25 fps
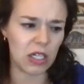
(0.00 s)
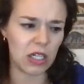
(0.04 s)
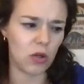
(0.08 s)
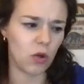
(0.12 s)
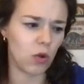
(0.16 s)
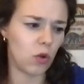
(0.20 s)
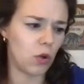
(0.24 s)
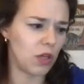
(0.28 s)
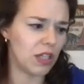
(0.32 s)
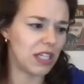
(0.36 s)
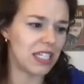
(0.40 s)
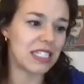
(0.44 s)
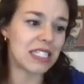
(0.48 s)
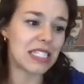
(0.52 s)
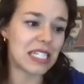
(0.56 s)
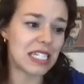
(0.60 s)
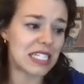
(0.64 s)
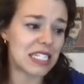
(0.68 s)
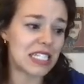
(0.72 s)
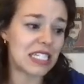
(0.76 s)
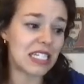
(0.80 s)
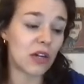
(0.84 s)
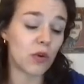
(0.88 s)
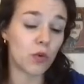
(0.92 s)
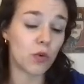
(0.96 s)
or this
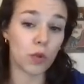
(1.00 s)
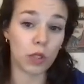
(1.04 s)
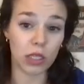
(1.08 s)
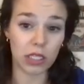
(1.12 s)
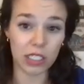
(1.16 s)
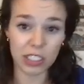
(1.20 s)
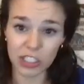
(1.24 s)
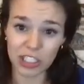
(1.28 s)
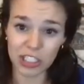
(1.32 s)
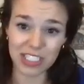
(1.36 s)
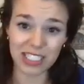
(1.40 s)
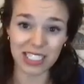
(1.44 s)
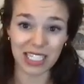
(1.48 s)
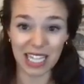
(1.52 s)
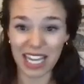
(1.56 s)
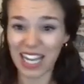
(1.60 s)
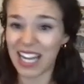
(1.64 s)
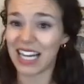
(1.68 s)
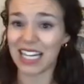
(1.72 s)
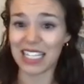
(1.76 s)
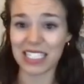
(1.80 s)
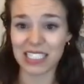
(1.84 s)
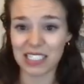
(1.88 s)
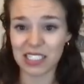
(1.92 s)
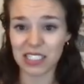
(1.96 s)
isn't a religious
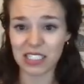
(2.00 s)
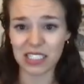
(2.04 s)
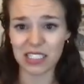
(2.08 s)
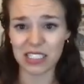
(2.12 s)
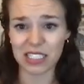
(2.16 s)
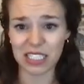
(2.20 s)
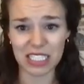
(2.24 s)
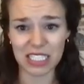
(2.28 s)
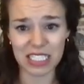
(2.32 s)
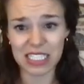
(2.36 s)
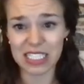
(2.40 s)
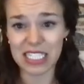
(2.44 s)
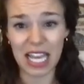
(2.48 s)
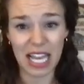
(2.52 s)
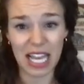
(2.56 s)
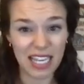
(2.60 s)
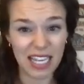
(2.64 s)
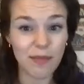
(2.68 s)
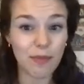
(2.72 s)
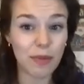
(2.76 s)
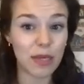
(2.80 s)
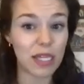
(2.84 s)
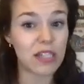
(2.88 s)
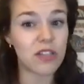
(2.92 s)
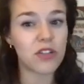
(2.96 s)
class. This is
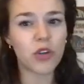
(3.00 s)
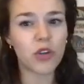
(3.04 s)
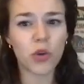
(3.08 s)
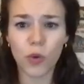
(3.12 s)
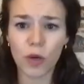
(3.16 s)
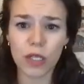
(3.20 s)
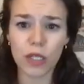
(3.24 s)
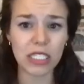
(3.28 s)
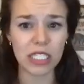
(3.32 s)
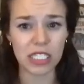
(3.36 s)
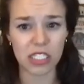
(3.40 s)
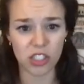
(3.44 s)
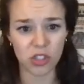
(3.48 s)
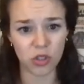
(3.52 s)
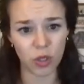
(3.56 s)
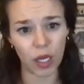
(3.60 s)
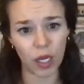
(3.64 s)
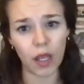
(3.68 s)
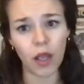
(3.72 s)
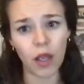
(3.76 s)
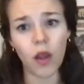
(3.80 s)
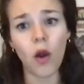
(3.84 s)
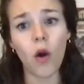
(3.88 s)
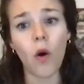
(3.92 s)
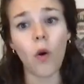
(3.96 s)
AP US
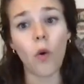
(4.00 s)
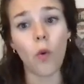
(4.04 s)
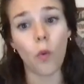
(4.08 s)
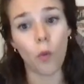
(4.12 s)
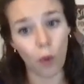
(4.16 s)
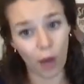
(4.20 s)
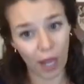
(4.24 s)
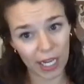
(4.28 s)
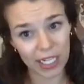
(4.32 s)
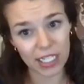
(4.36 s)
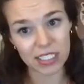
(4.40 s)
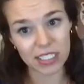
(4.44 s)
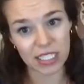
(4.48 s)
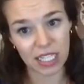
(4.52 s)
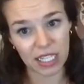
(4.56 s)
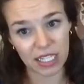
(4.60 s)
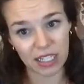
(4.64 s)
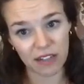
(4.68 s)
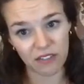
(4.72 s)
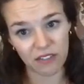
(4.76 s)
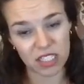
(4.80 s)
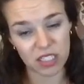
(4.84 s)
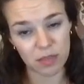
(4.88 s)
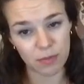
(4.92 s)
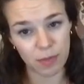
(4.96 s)
history. Why does any
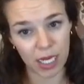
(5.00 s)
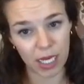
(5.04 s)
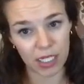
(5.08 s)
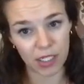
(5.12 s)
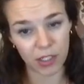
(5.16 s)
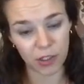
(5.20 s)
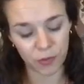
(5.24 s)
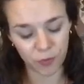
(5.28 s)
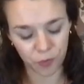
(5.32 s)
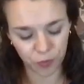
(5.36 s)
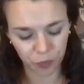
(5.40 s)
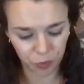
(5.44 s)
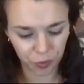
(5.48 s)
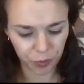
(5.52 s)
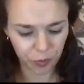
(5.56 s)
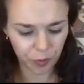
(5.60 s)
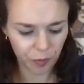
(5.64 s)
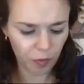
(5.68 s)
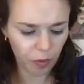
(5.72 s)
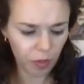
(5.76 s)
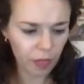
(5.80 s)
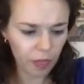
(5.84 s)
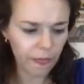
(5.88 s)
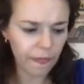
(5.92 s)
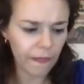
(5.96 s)
of this matter?
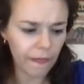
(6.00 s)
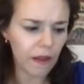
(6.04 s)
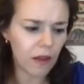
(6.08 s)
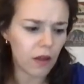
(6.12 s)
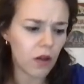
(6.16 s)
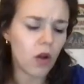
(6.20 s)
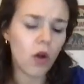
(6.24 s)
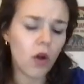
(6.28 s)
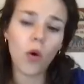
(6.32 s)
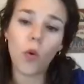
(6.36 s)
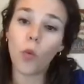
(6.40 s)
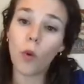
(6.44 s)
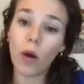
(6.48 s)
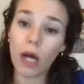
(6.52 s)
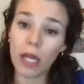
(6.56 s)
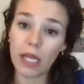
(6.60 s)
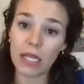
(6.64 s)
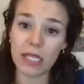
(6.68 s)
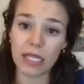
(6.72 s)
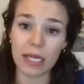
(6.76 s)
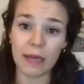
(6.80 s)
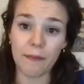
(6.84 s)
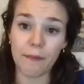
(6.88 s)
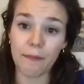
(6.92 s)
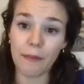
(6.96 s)

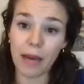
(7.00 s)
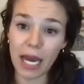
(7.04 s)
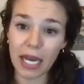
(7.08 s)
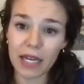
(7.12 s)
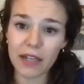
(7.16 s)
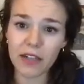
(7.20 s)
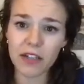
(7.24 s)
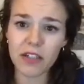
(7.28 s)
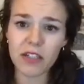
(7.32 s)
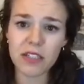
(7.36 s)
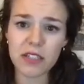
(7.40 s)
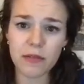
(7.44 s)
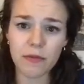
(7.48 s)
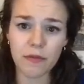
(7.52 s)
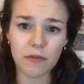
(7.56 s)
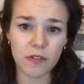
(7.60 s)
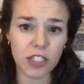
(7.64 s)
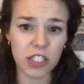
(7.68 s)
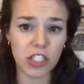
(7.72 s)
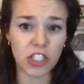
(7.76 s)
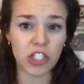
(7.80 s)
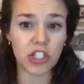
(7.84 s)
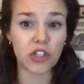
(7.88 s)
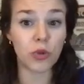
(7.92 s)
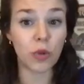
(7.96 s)
Well, it matters
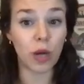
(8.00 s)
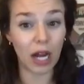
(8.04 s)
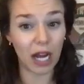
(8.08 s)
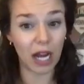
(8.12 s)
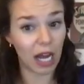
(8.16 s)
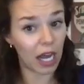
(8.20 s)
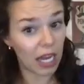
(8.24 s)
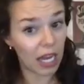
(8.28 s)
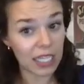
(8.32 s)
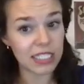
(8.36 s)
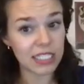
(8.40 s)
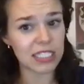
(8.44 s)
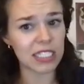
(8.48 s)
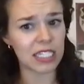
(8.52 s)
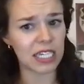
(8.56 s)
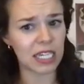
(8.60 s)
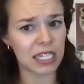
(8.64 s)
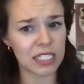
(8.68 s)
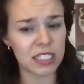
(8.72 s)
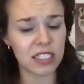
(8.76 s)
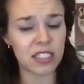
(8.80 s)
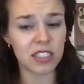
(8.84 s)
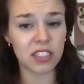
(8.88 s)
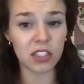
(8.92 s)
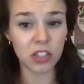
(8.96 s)
to us
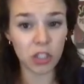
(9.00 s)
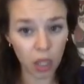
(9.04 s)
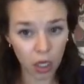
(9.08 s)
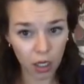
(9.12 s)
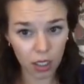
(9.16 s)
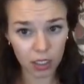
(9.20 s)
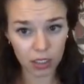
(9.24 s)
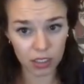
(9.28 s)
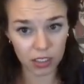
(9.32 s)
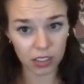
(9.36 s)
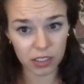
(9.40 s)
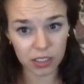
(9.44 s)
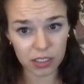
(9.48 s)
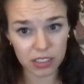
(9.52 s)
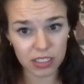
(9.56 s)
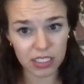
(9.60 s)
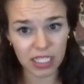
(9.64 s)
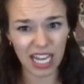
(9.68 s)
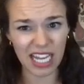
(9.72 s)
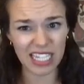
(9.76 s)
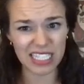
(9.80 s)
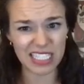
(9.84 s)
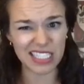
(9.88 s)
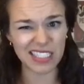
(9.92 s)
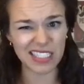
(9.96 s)
as scholars,
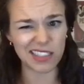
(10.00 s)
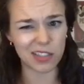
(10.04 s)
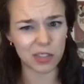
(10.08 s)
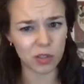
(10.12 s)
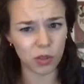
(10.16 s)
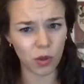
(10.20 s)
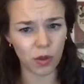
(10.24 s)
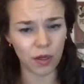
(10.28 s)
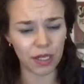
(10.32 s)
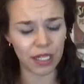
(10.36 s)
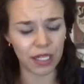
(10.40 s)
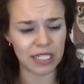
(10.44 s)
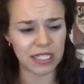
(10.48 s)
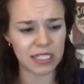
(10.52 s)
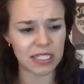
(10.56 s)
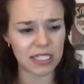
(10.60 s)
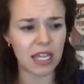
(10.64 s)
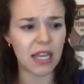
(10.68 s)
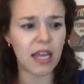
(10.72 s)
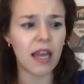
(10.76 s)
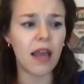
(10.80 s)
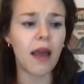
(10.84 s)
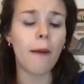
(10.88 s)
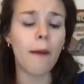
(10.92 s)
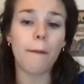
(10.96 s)
as historians,
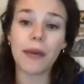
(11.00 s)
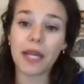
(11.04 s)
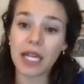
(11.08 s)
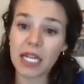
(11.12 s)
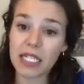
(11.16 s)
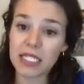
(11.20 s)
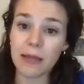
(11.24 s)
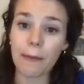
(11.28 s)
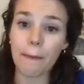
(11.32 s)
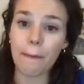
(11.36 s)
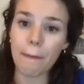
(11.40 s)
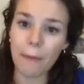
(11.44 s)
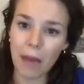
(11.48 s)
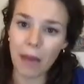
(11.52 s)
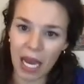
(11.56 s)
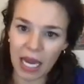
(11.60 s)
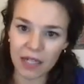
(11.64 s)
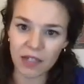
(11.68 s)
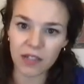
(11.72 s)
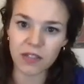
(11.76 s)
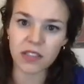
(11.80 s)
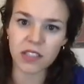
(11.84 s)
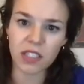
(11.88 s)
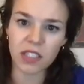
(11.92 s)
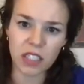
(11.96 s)
because it
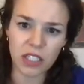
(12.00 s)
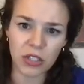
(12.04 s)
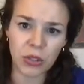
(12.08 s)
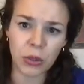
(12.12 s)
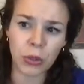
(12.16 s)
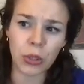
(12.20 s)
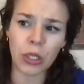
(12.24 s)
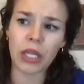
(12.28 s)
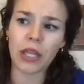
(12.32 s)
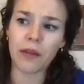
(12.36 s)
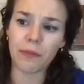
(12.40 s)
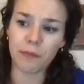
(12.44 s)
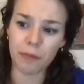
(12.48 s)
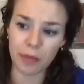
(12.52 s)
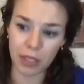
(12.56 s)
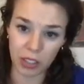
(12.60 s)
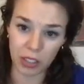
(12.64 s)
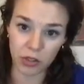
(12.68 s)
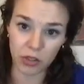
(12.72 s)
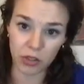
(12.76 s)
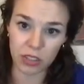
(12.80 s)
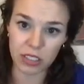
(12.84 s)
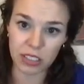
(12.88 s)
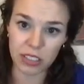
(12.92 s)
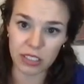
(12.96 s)
mattered to the
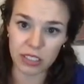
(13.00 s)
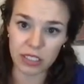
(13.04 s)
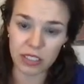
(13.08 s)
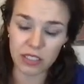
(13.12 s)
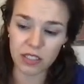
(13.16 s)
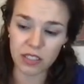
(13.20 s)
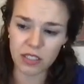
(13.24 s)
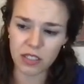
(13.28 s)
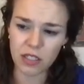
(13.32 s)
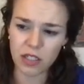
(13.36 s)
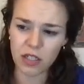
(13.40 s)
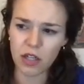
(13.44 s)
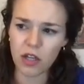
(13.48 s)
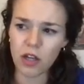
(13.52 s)
Puritans,